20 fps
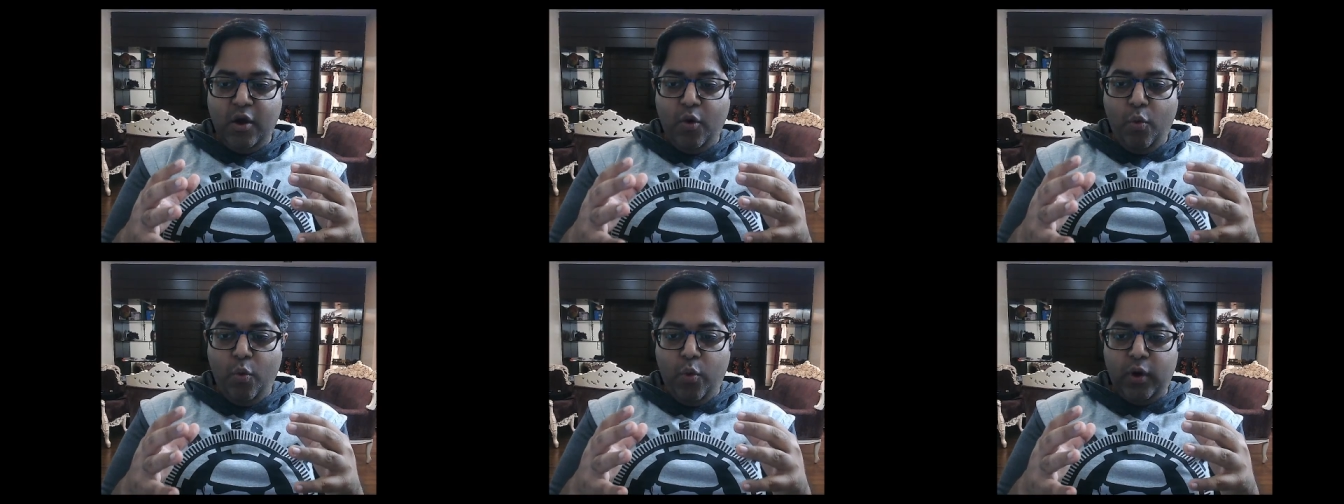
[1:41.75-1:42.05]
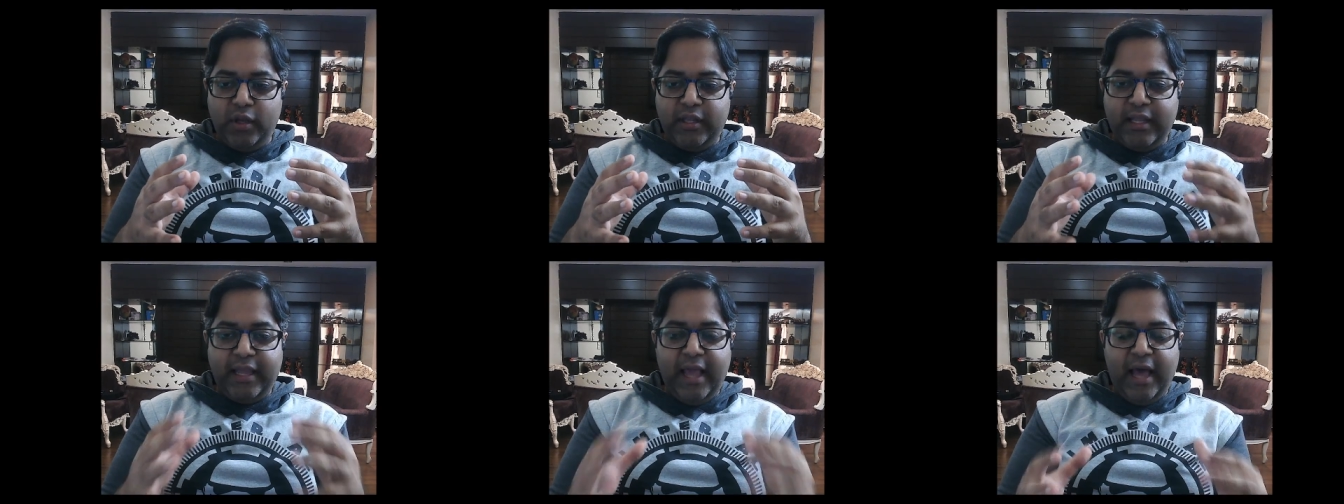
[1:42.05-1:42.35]

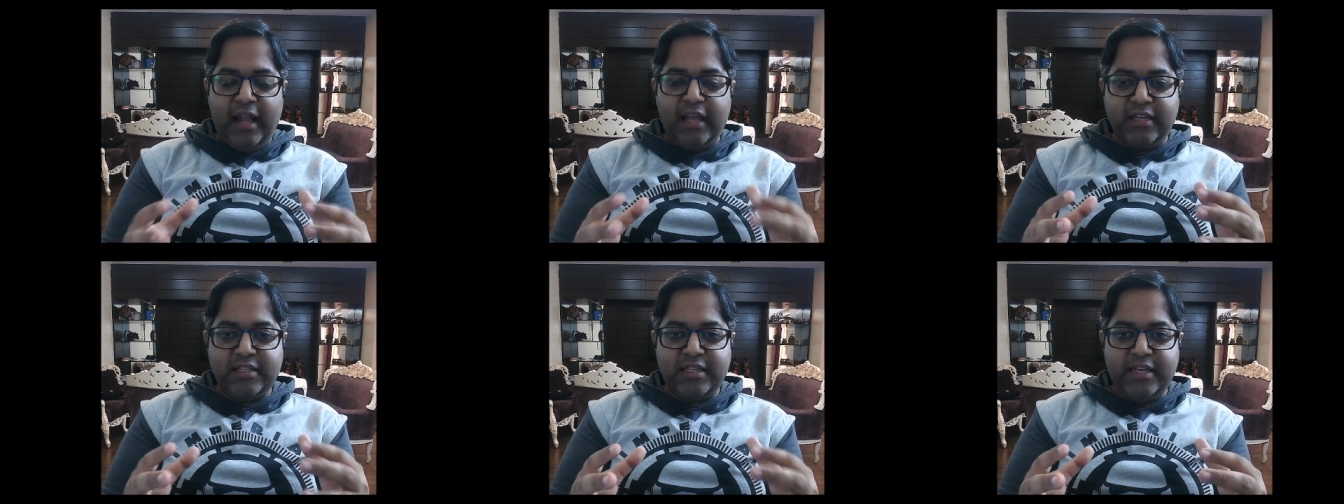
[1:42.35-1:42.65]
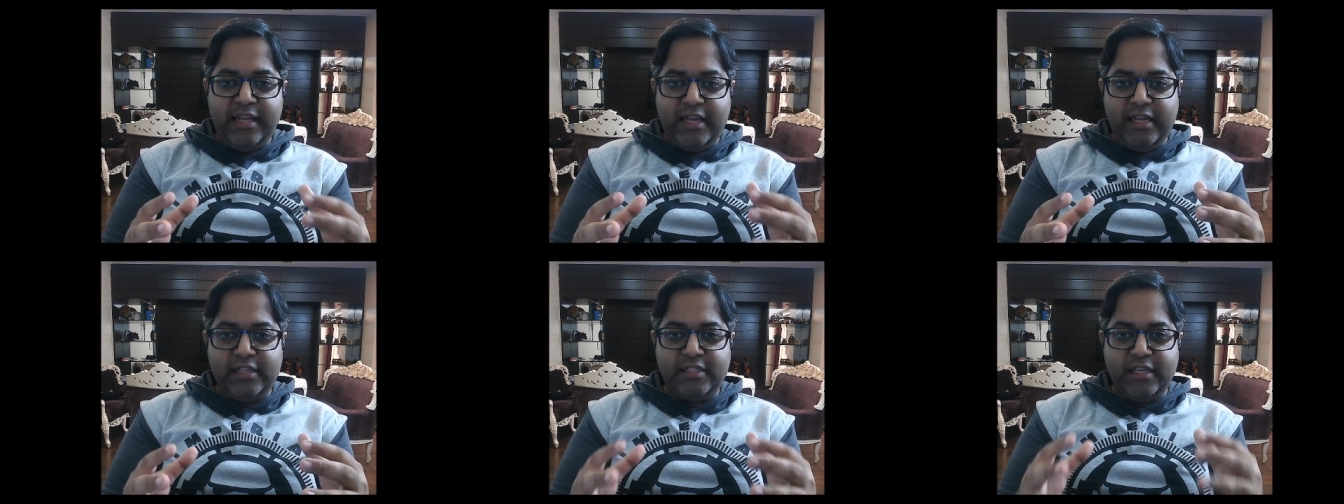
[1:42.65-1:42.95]
what the galaxy
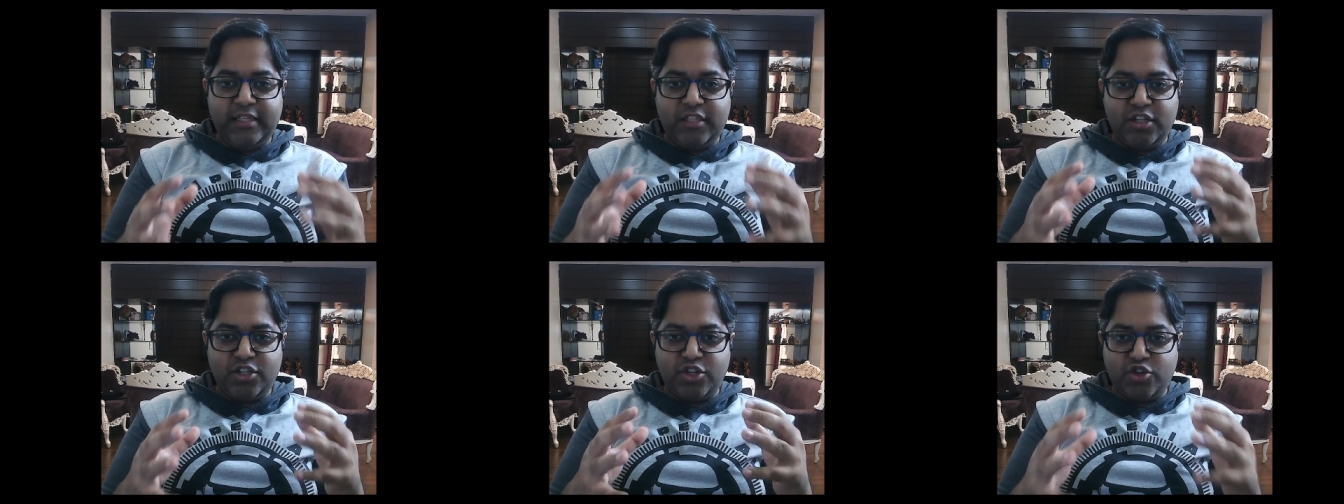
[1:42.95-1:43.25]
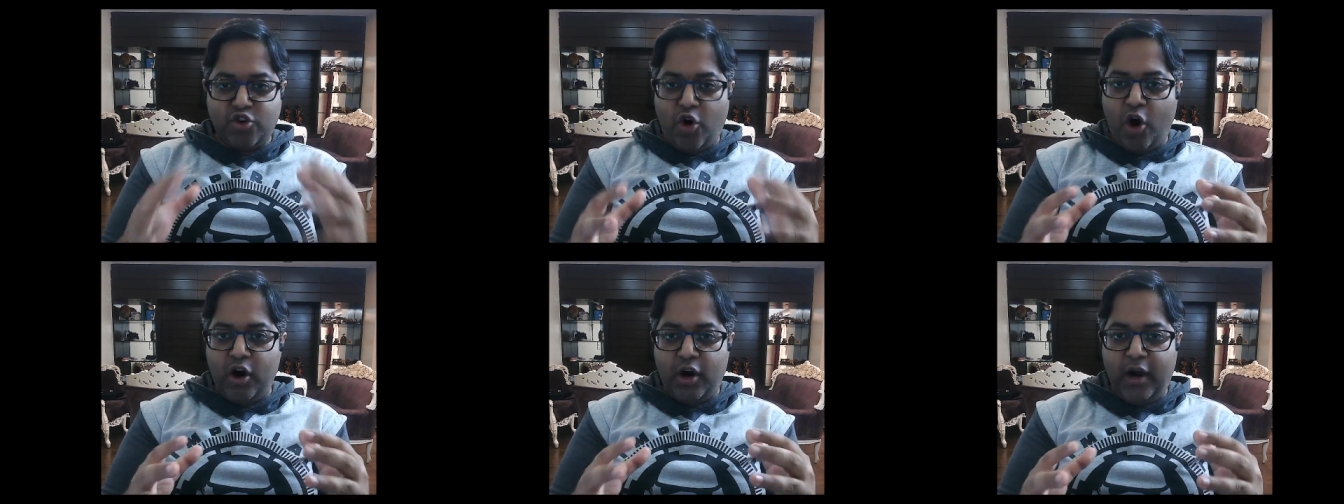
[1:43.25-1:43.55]
needs is a
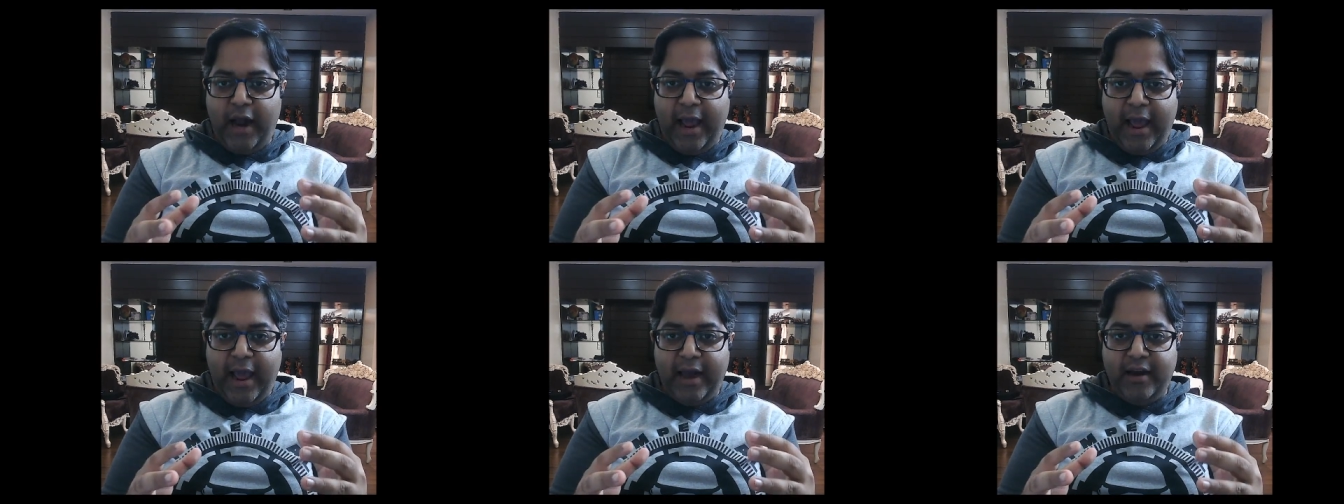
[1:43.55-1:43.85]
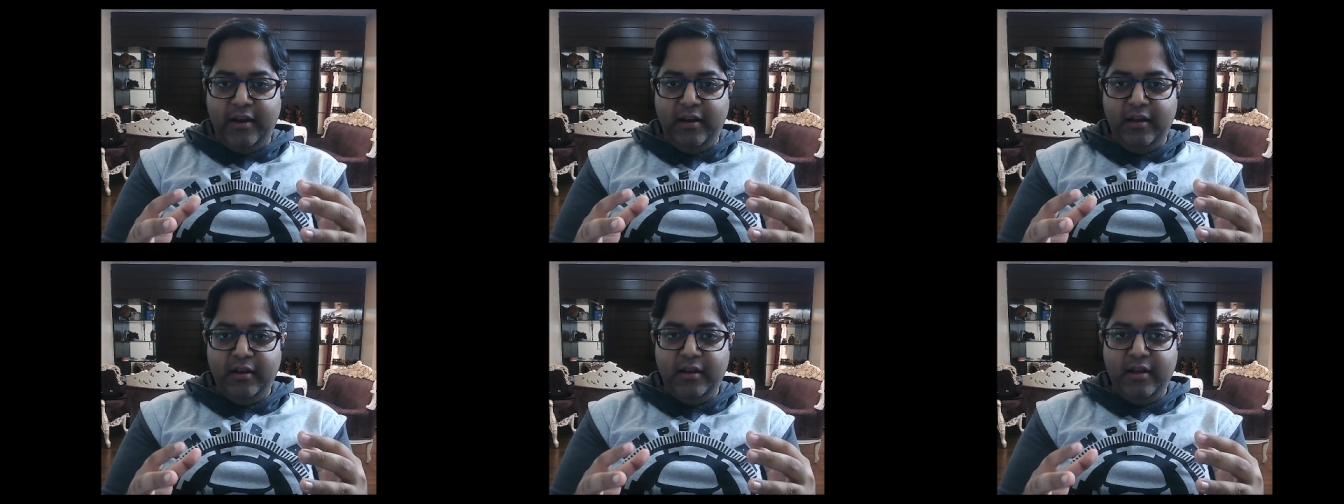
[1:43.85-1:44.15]
stronger
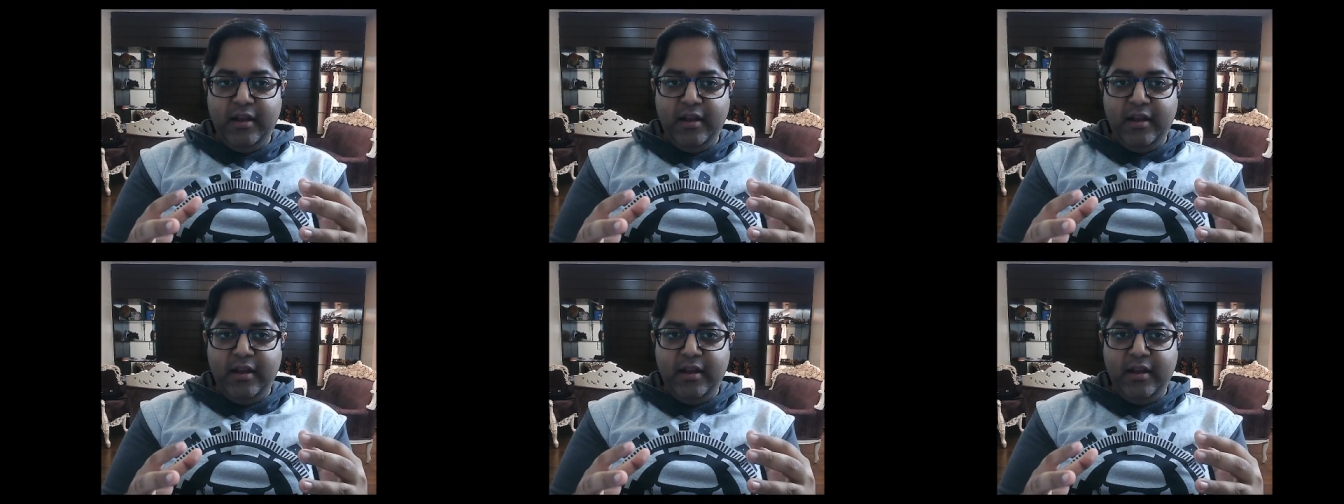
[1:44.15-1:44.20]
hand,